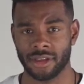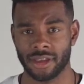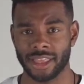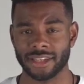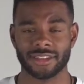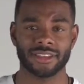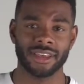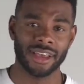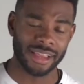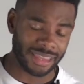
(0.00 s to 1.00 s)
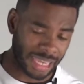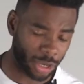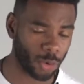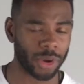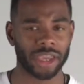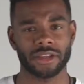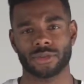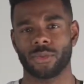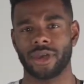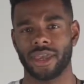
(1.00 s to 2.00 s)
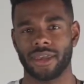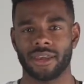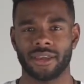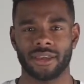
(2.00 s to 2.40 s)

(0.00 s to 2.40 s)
And that's the quickest way